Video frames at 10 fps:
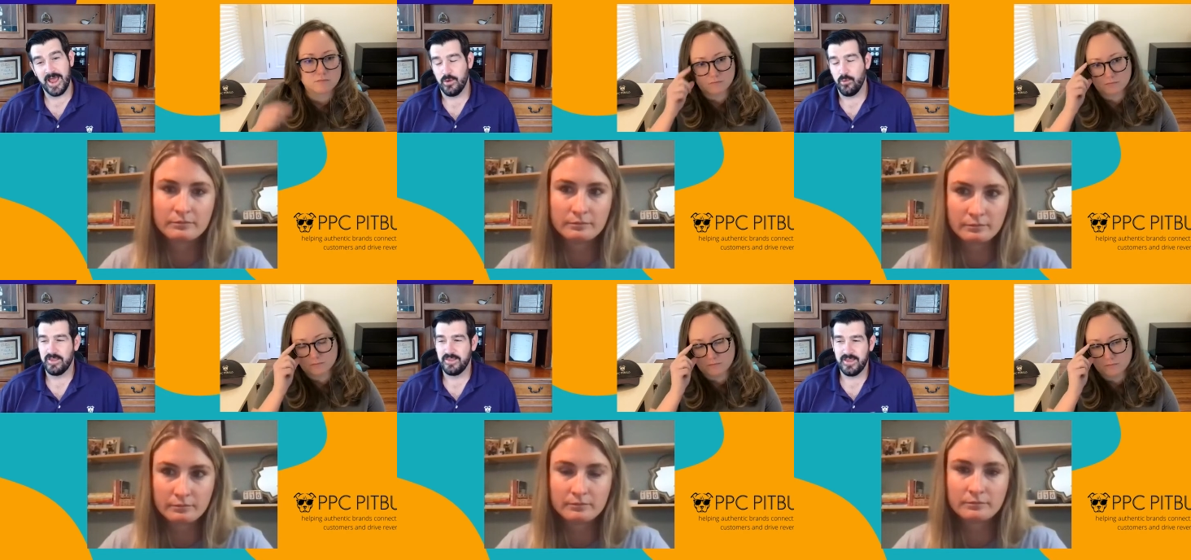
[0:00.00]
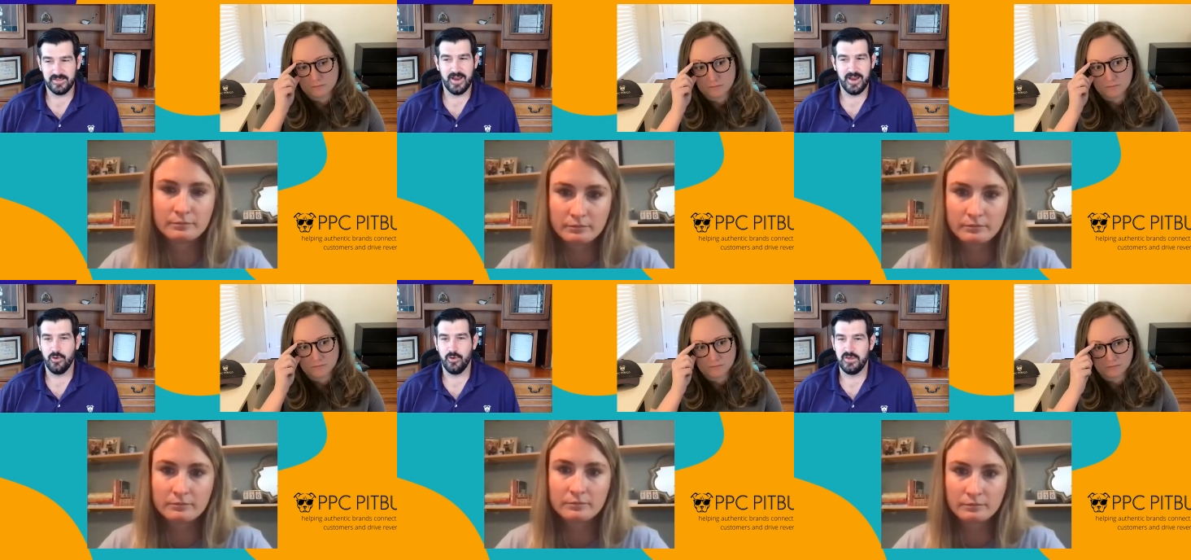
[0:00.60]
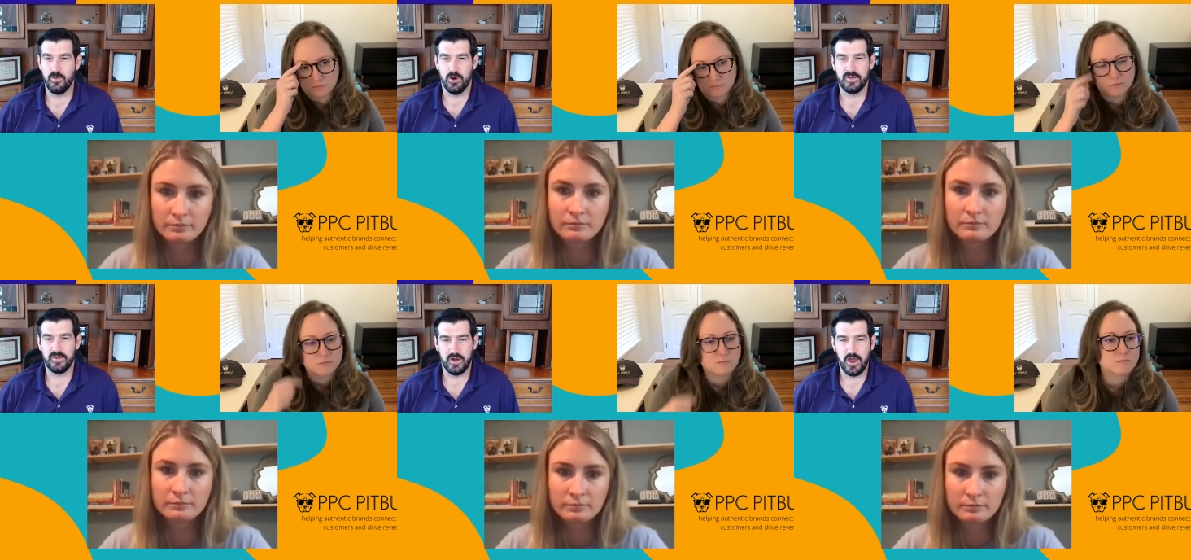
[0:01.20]
Speaker 1: and I want to test it out and see where
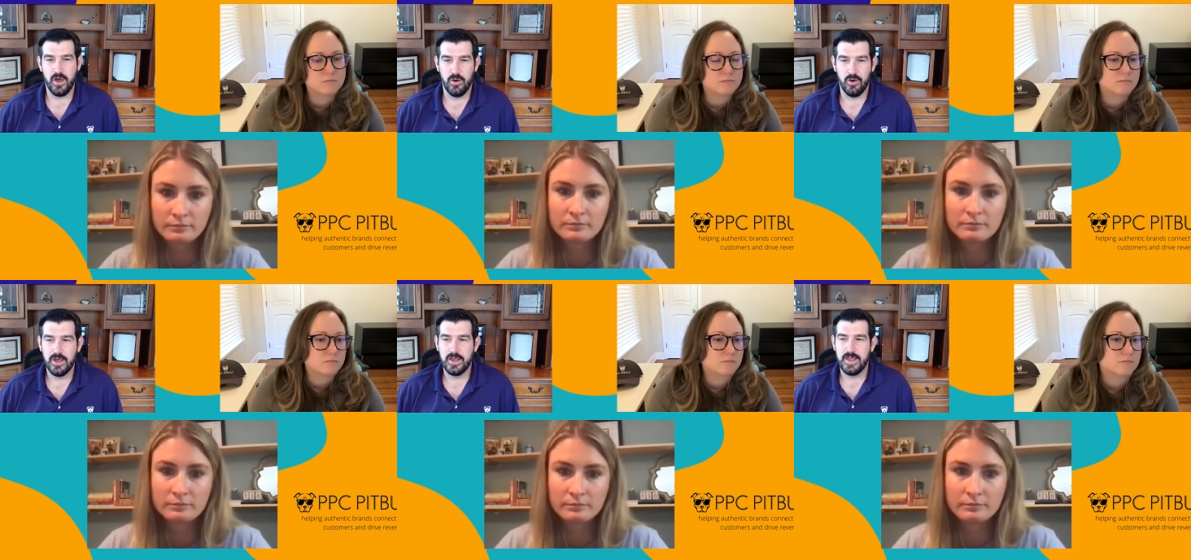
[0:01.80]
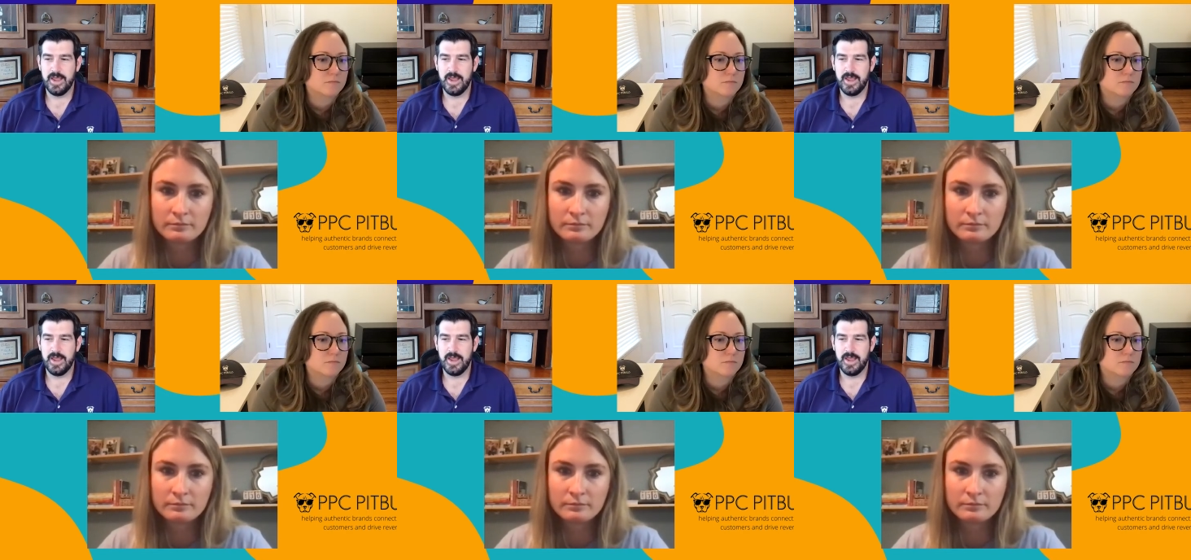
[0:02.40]
it's going to go.